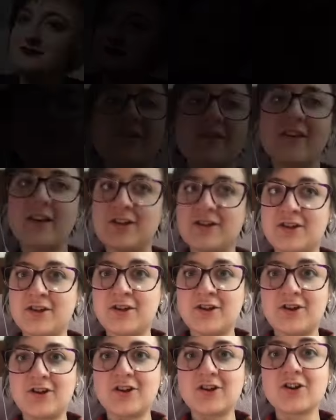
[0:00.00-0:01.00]
So let you
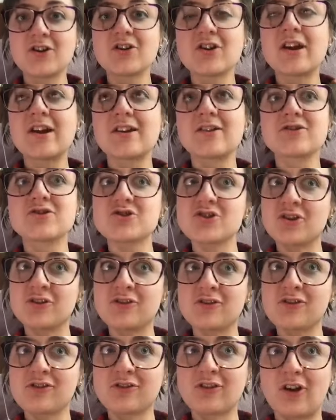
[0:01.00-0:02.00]
know, it's
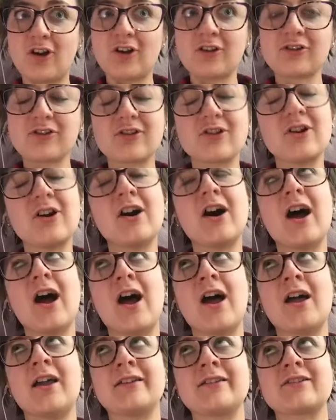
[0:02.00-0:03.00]
John's daughter
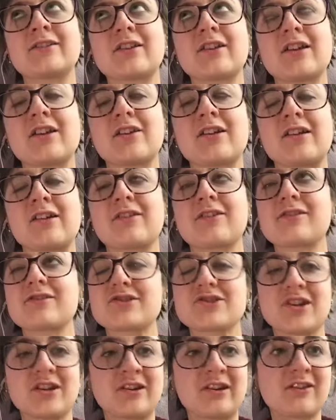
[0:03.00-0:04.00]
and it's
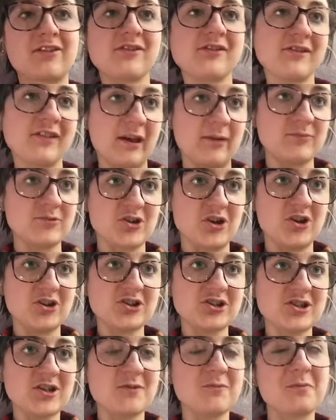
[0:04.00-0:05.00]
Janet's
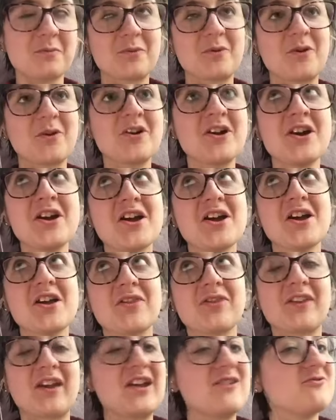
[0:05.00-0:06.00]
stepdaughter, but
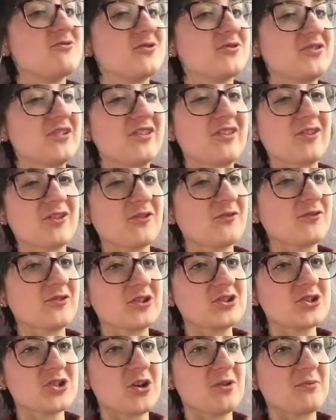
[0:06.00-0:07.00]
they run this lovely
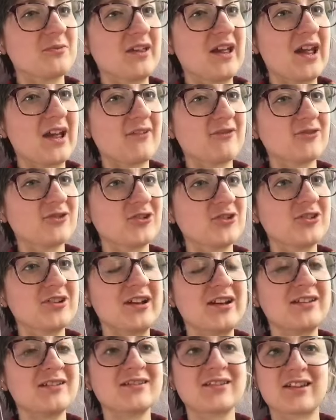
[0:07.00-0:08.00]
shop they have done
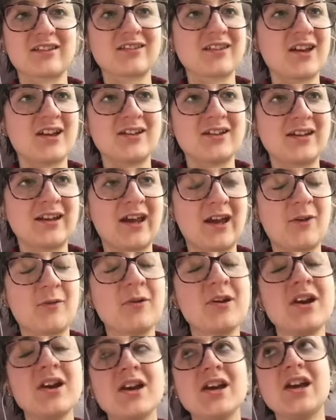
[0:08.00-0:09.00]
and I tell you now
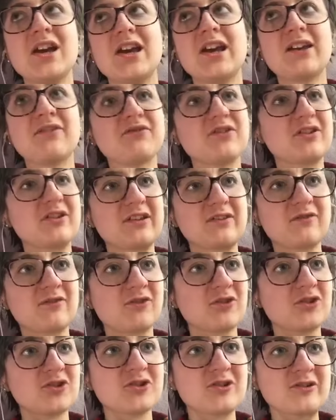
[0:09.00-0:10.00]
if you live
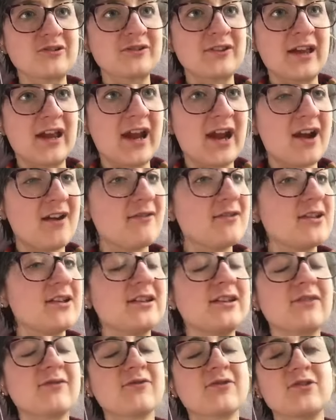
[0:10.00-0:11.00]
local in the area
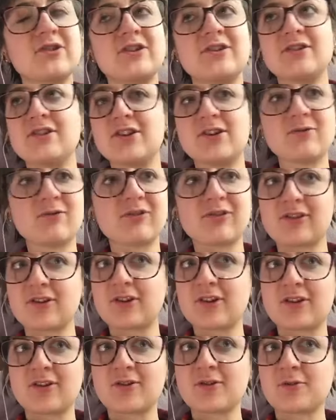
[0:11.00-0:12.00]
and if you're new
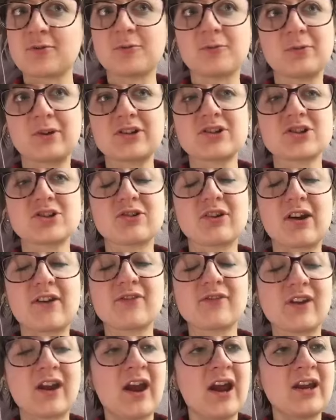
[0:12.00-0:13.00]
to
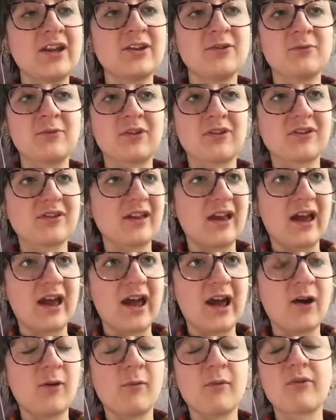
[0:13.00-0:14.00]
witchcraft and you want to start
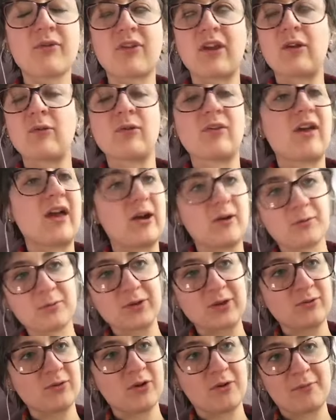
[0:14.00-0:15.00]
out they will help
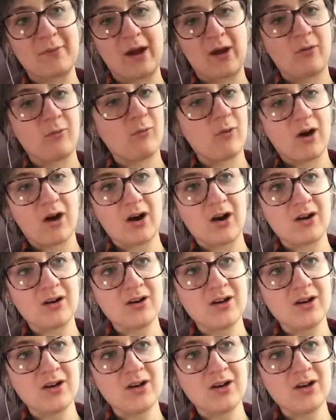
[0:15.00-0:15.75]
you no matter what